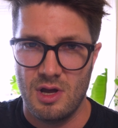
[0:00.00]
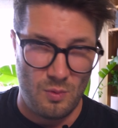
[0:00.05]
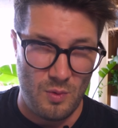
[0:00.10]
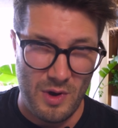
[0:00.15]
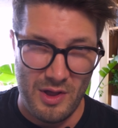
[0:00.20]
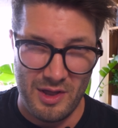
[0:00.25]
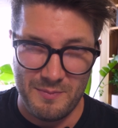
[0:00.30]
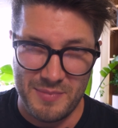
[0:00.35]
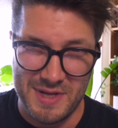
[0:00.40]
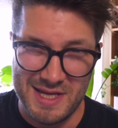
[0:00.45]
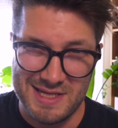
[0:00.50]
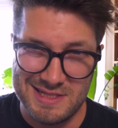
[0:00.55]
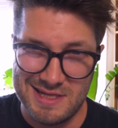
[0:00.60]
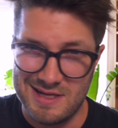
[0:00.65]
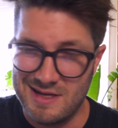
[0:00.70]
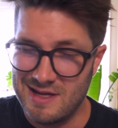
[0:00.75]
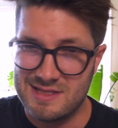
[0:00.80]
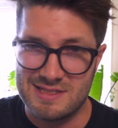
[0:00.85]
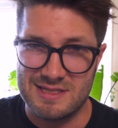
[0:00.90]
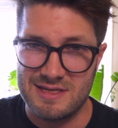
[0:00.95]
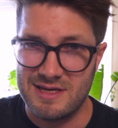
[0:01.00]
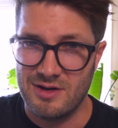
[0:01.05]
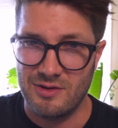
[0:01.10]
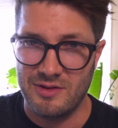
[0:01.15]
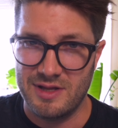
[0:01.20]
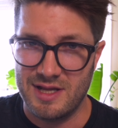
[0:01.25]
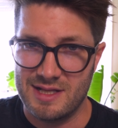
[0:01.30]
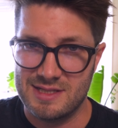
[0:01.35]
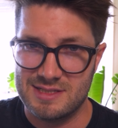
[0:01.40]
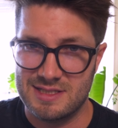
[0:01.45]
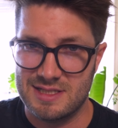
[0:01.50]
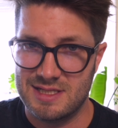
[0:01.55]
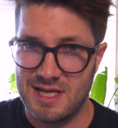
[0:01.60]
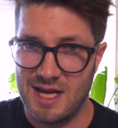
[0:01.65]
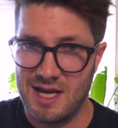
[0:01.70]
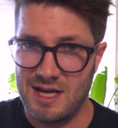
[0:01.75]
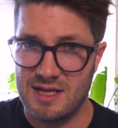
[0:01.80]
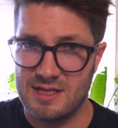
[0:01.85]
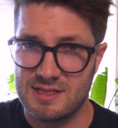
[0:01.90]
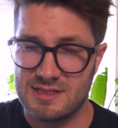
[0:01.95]
Well, on PC, it's nearly
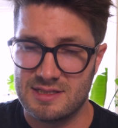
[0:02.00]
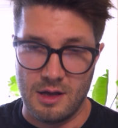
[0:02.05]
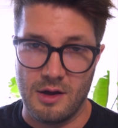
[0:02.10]
instantaneous.